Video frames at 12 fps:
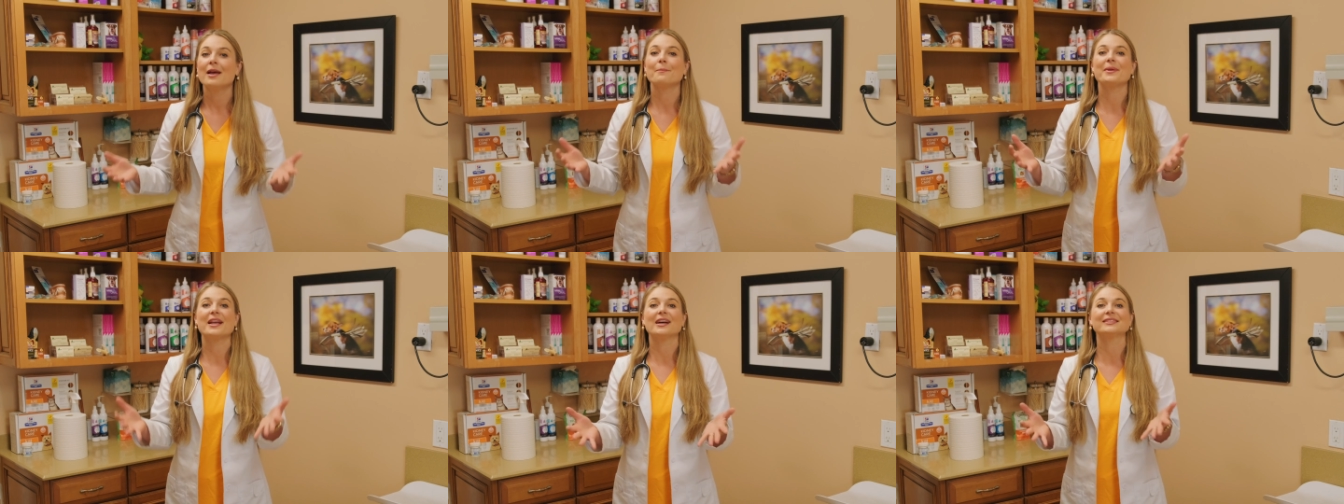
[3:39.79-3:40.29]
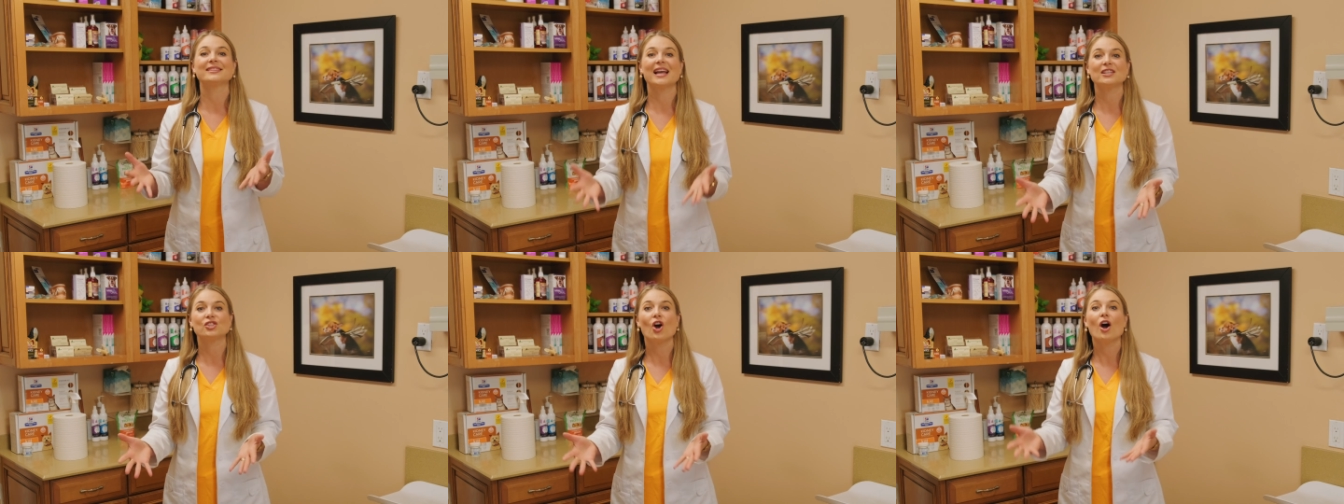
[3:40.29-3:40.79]
because
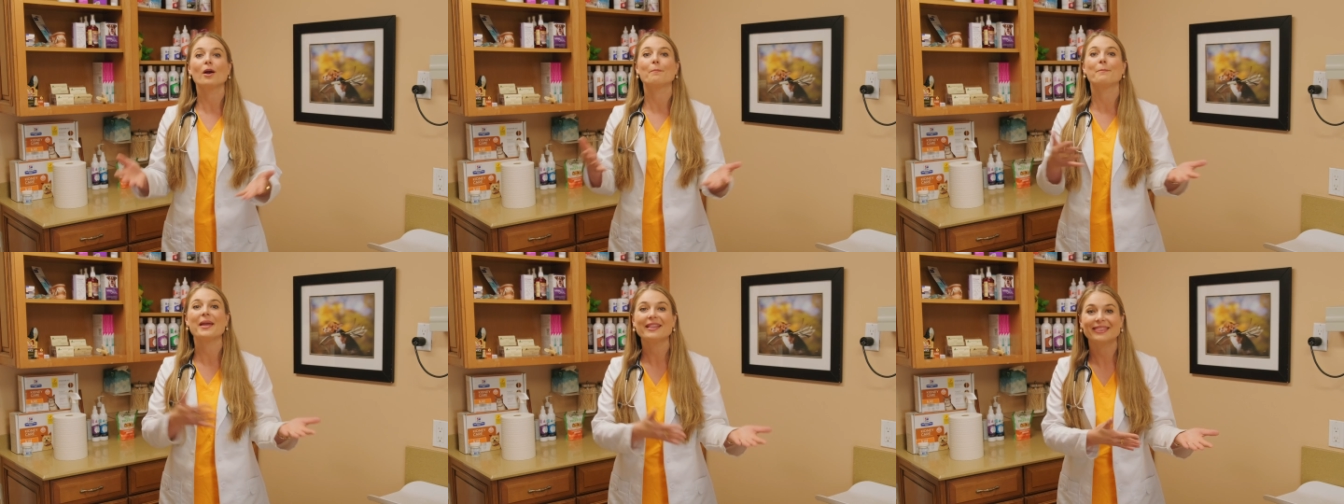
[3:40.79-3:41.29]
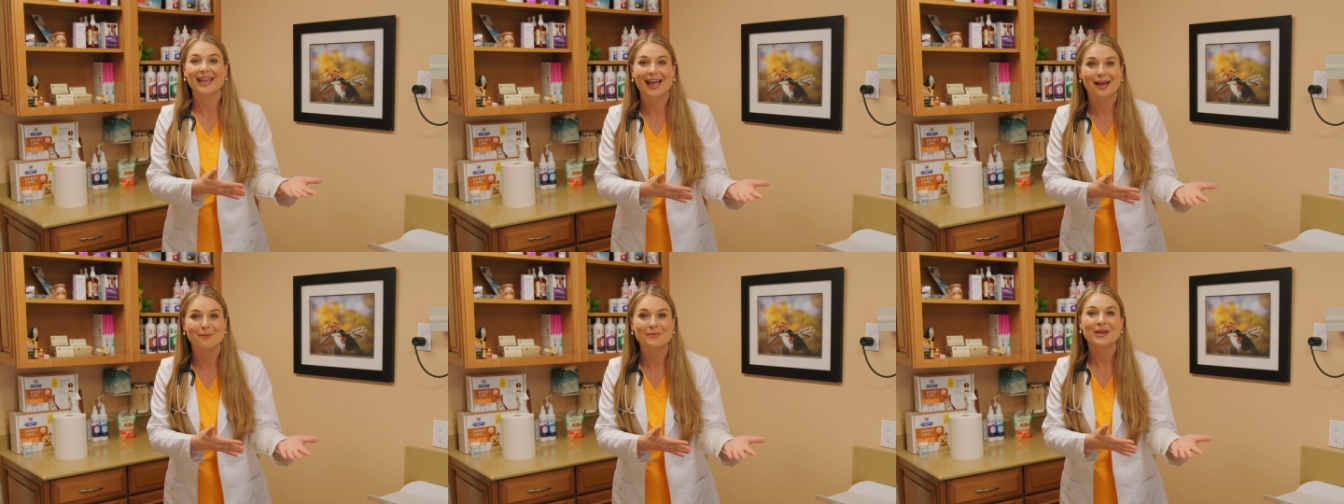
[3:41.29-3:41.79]
that dog bit them.